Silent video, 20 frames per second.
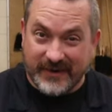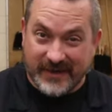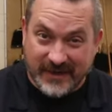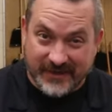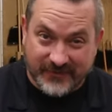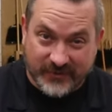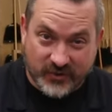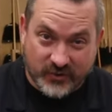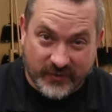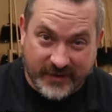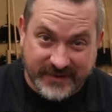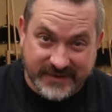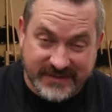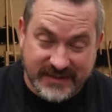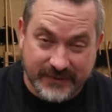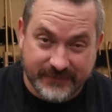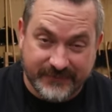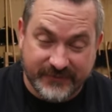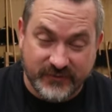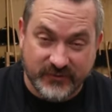Right, another great
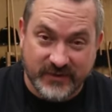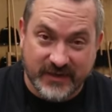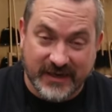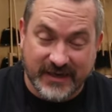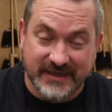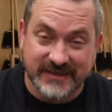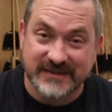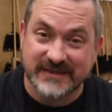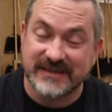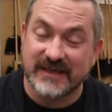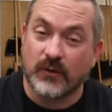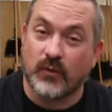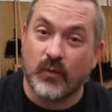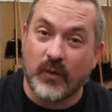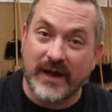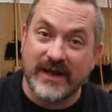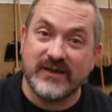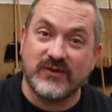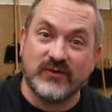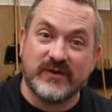tip for you guys is that
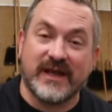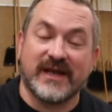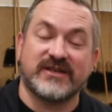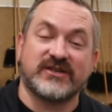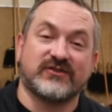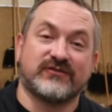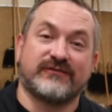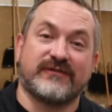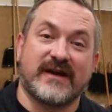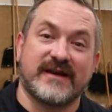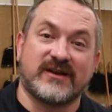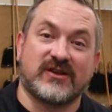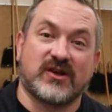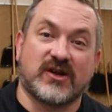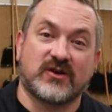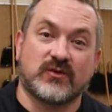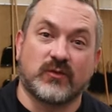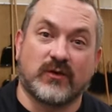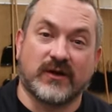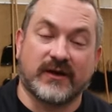when you get your vinyl
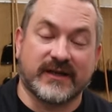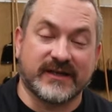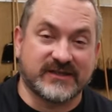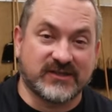artwork,